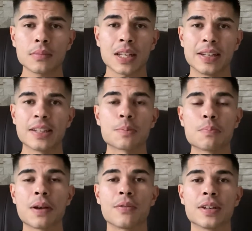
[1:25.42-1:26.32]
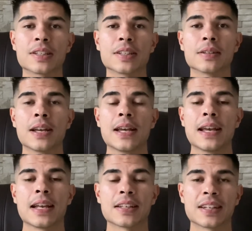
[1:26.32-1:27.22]
This method is an
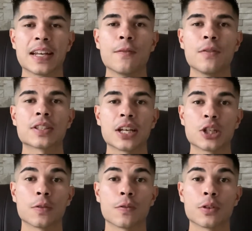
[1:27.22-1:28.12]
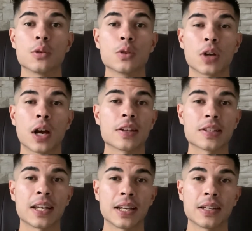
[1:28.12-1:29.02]
invitation for you to
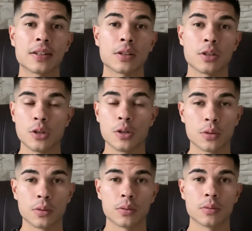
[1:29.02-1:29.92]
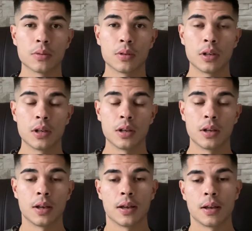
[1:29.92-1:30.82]
understand you,
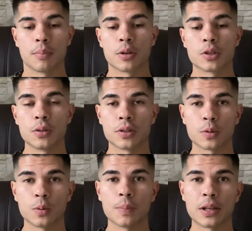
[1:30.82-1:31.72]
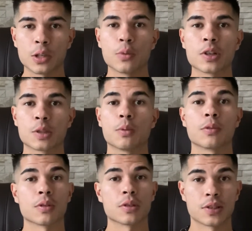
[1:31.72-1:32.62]
because it's all about you exploring
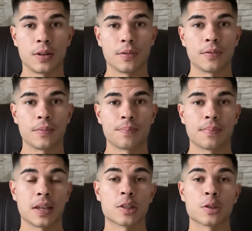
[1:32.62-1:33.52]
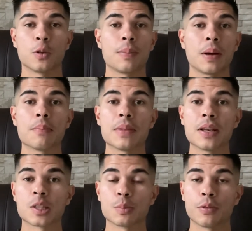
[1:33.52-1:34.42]
yourself. It's not about me
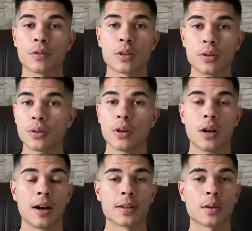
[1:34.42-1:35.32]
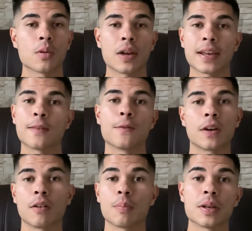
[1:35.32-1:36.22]
exploring you. I don't like the
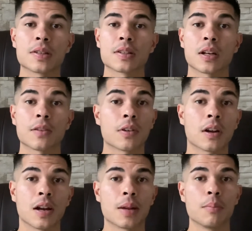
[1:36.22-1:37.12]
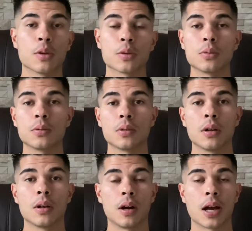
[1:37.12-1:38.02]
therapist kind of client model.
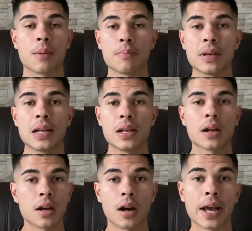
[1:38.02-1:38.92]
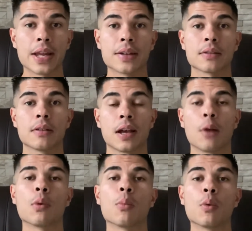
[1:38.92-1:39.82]
I am merely a guide. And when
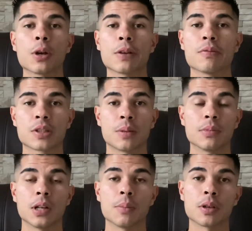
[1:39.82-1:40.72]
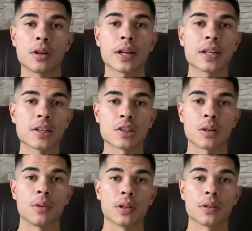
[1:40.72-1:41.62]
I'm working with someone, I'm guiding
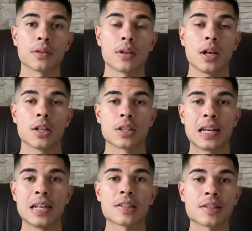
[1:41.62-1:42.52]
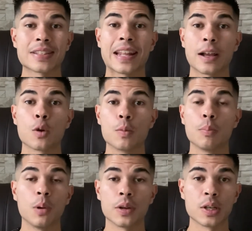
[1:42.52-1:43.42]
someone to listen to their own
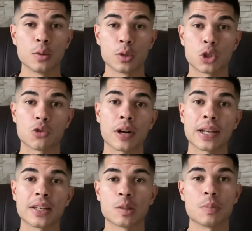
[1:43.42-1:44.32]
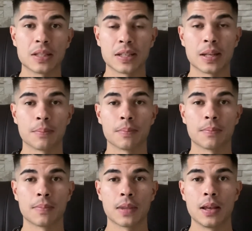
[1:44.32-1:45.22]
body who's trying to speak to them.
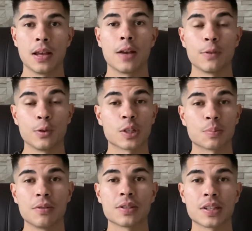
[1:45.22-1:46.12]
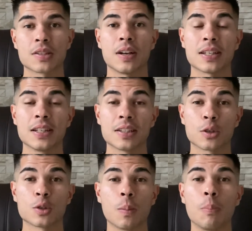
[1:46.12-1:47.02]
If you experience anxiety, it's because
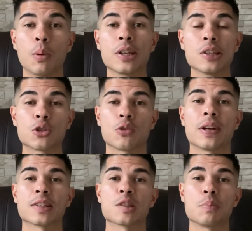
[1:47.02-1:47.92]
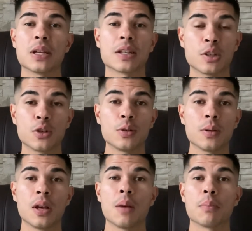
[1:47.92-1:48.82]
your body's trying to speak to you,
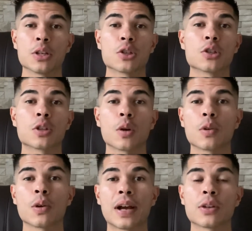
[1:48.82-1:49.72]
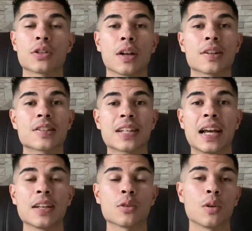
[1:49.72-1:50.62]
but you just don't know how to
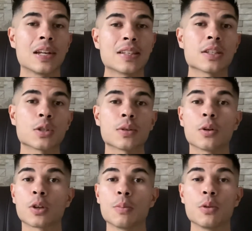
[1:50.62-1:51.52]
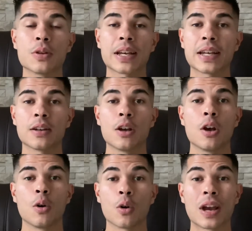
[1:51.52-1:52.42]
understand or listen to it or communicate
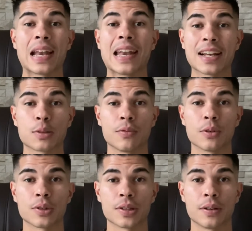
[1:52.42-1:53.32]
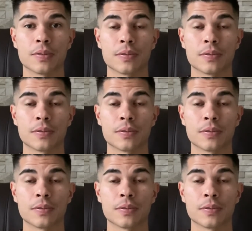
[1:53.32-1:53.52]
or connect with yourself.